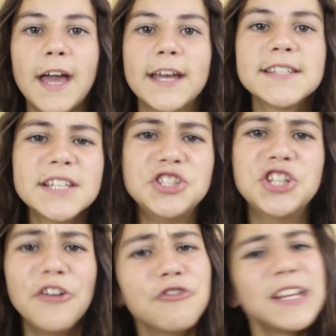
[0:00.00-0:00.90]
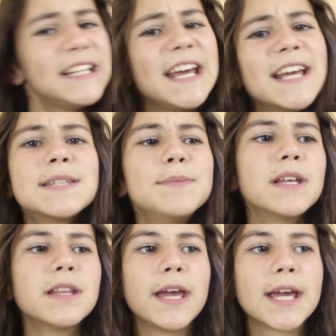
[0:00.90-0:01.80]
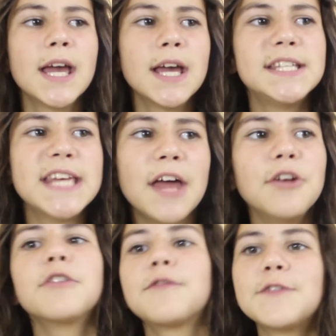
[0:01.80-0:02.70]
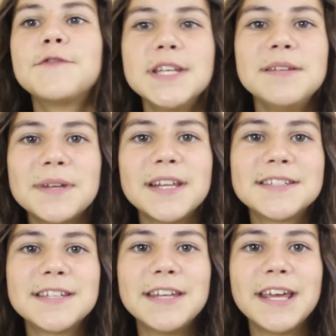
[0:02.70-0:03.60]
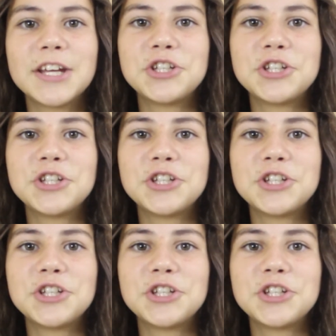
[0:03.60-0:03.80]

I guess it generally takes me like 10 or 15 minutes to take a